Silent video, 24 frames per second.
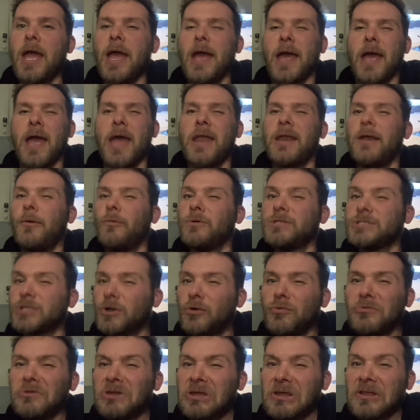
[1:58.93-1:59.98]
And it was
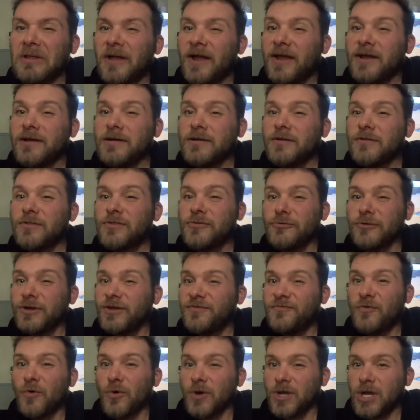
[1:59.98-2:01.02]
only
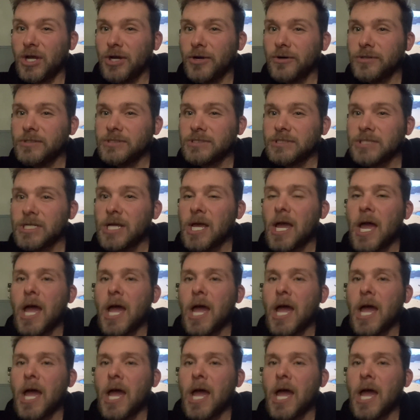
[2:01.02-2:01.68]
3-4 years.